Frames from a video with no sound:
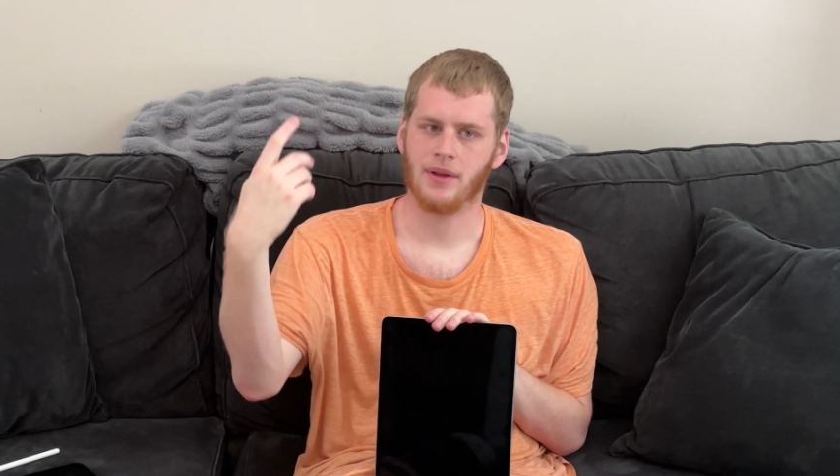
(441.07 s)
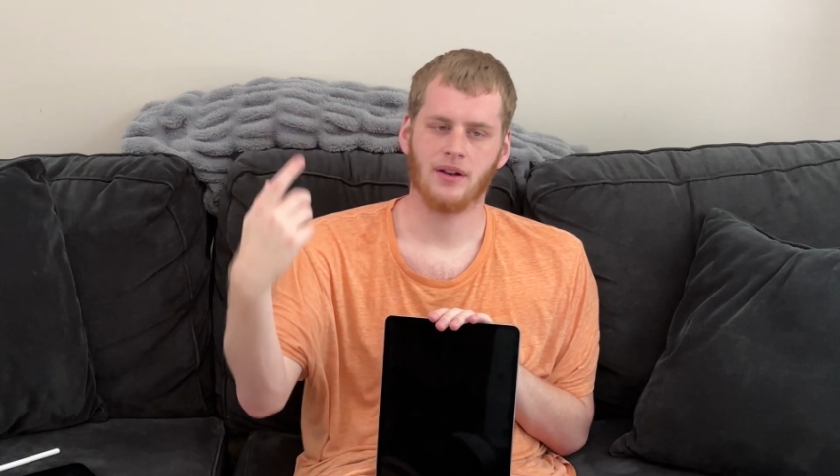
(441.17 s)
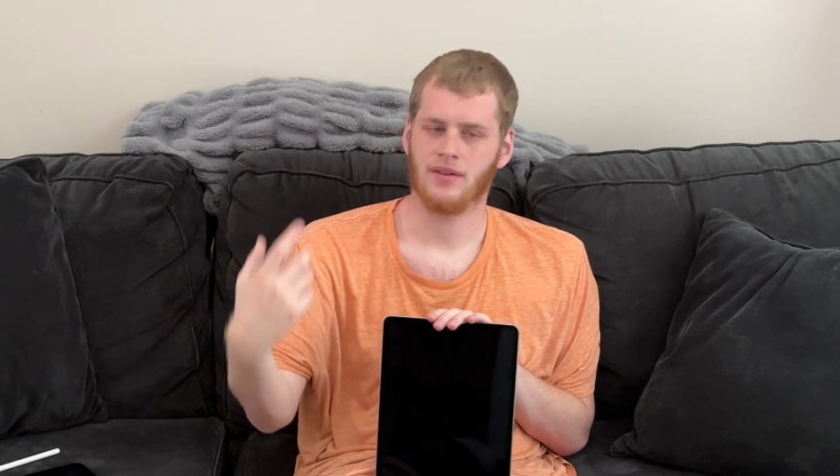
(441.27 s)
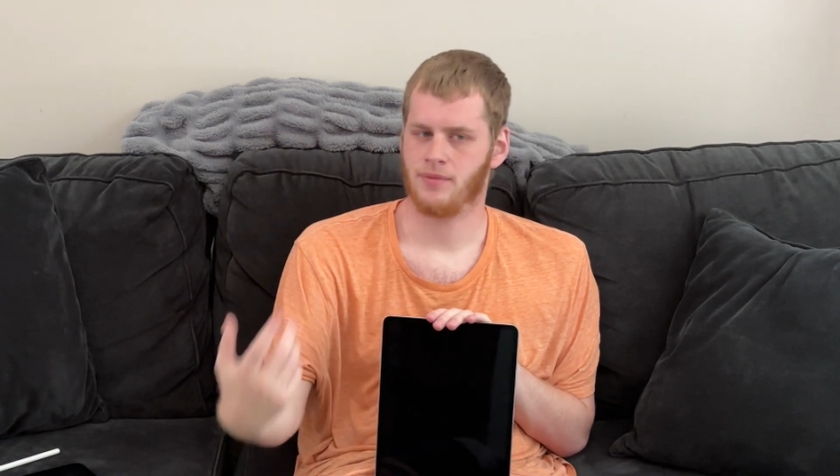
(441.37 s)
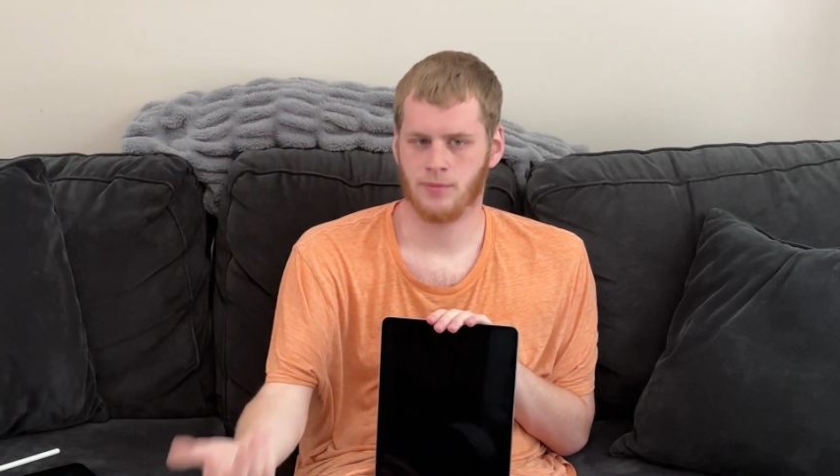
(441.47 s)

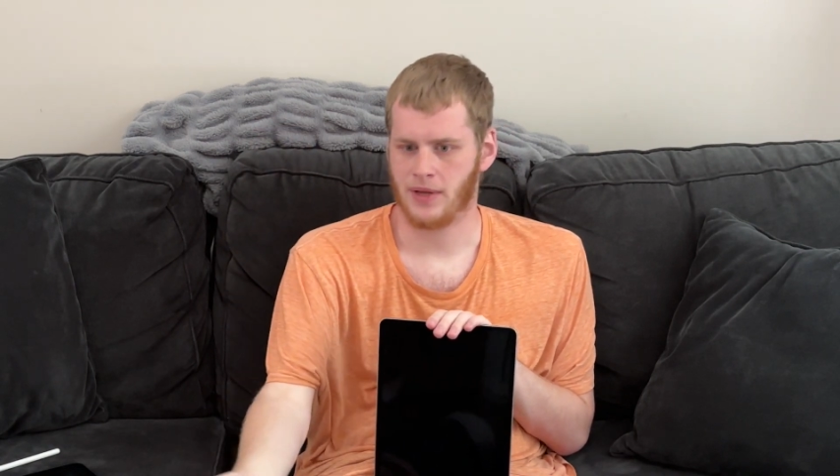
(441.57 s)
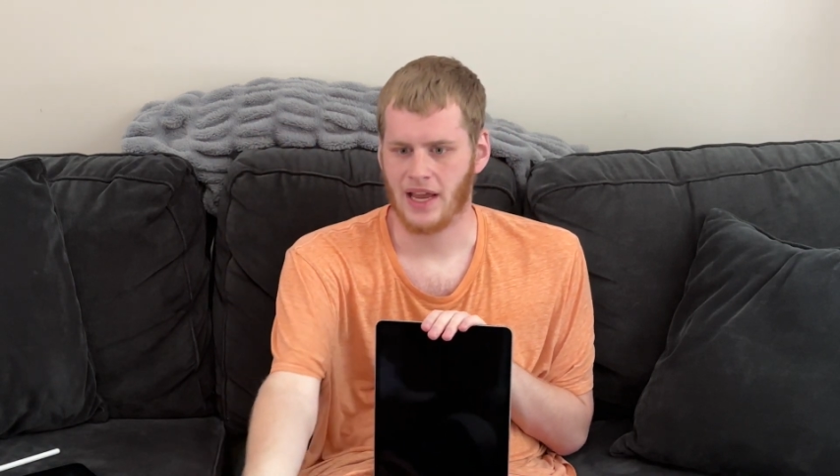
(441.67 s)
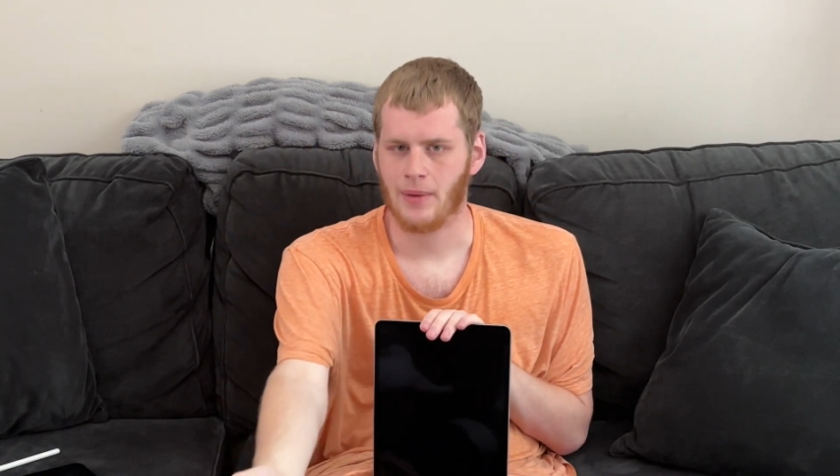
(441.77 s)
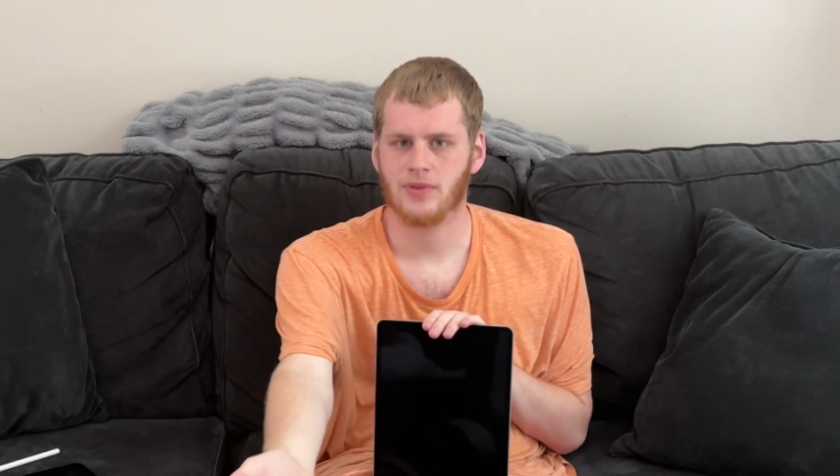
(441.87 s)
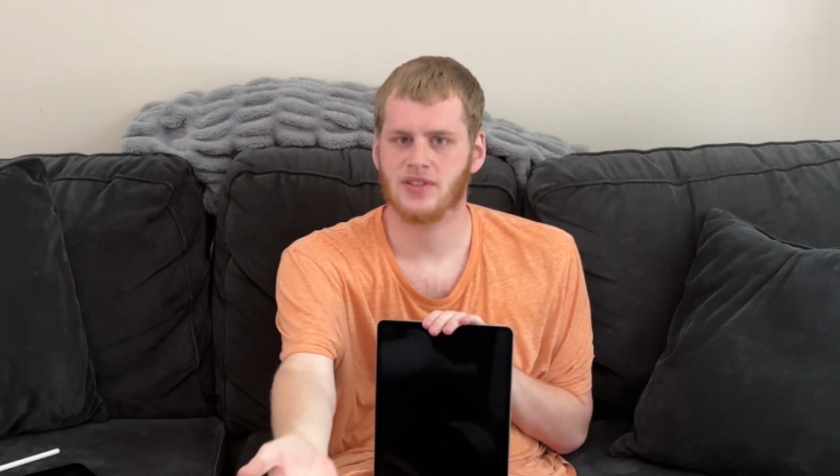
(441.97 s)
and being
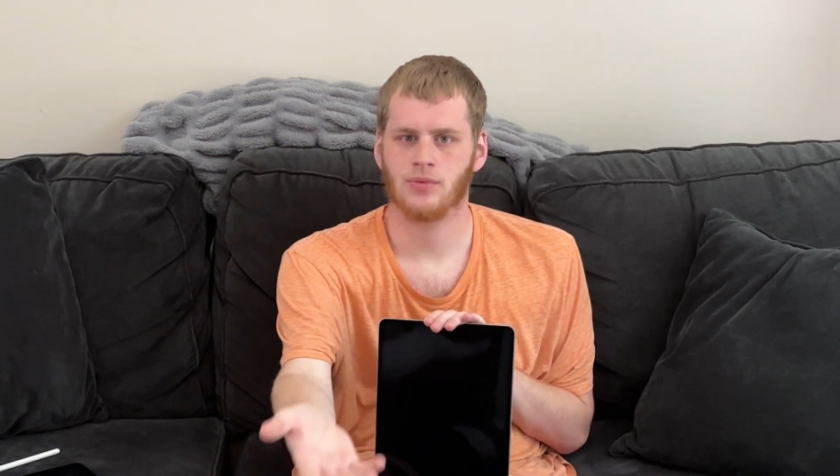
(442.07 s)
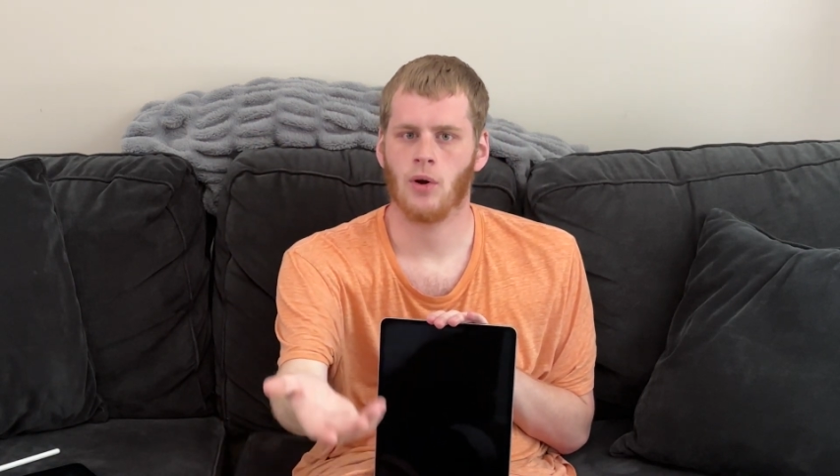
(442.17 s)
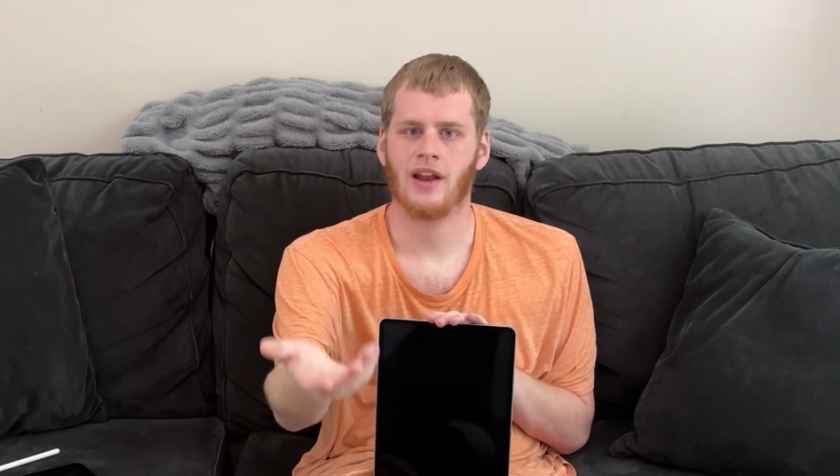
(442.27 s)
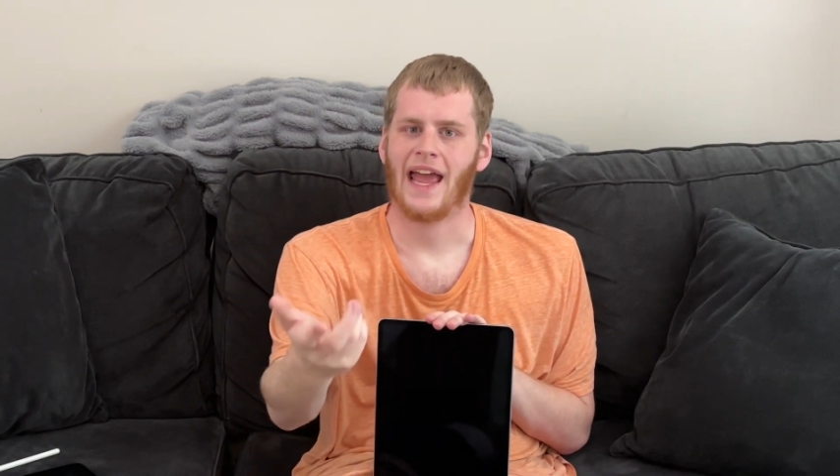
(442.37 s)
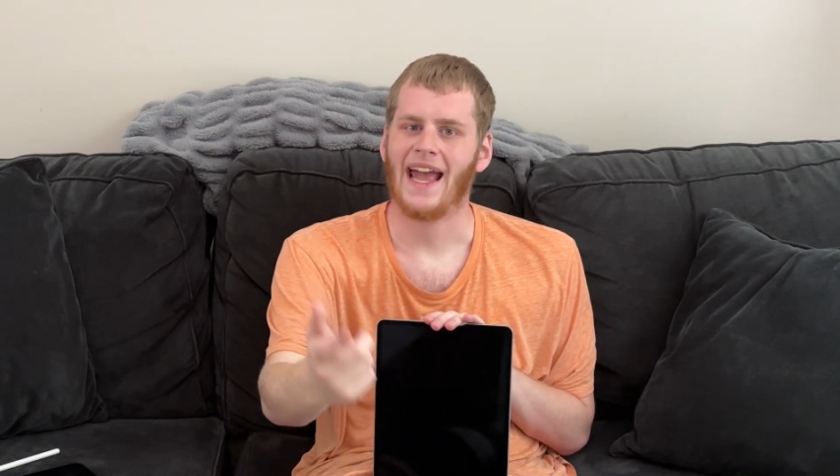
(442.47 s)
able to run